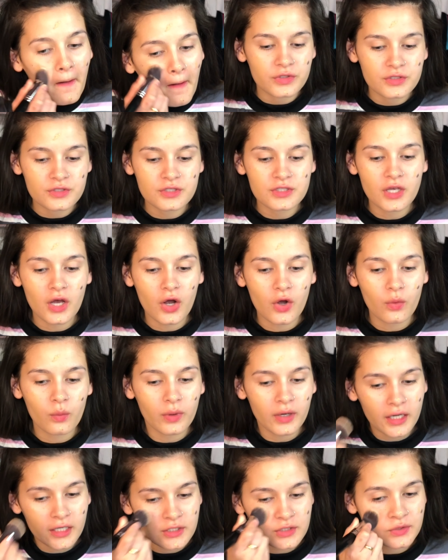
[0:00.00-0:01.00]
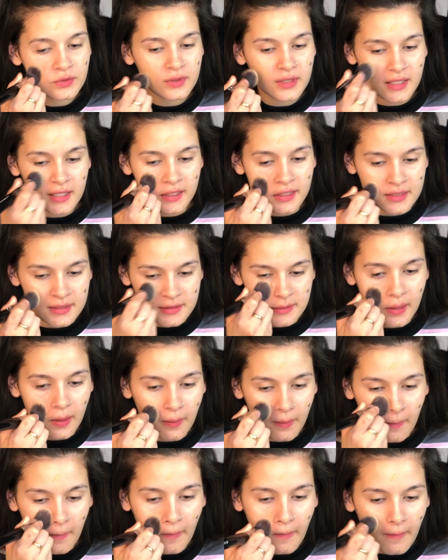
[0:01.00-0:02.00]
So what I do is
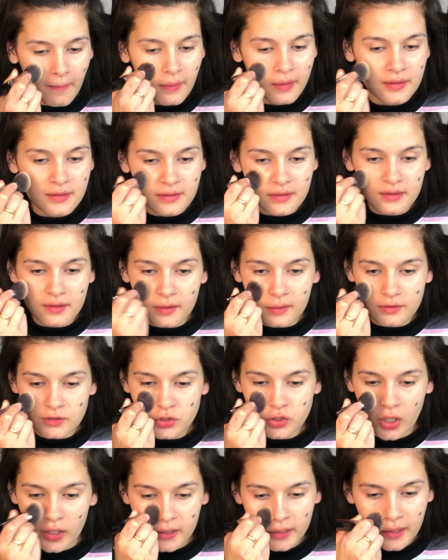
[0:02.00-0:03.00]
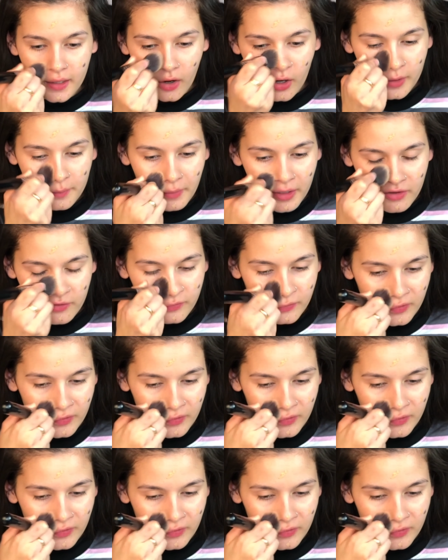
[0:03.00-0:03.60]
dot it on my